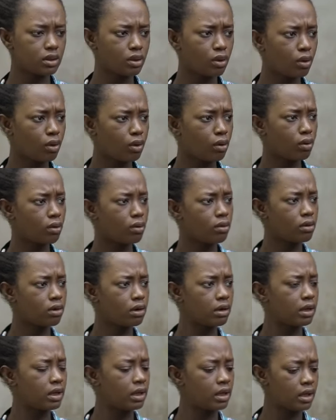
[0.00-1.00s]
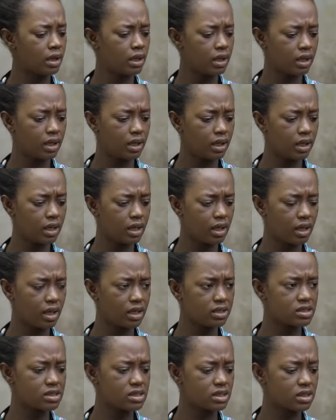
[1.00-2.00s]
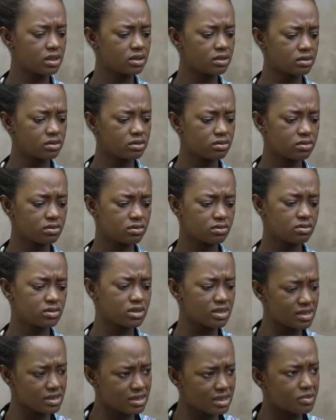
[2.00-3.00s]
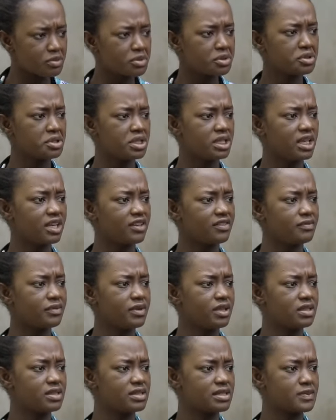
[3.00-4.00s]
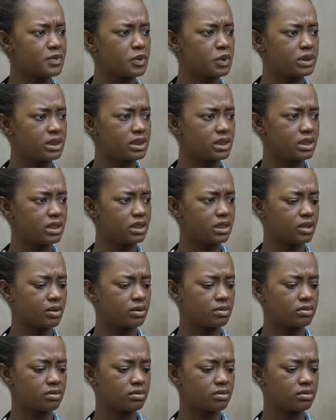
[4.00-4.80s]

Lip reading: No. Auntie, this is the money you gave me this morning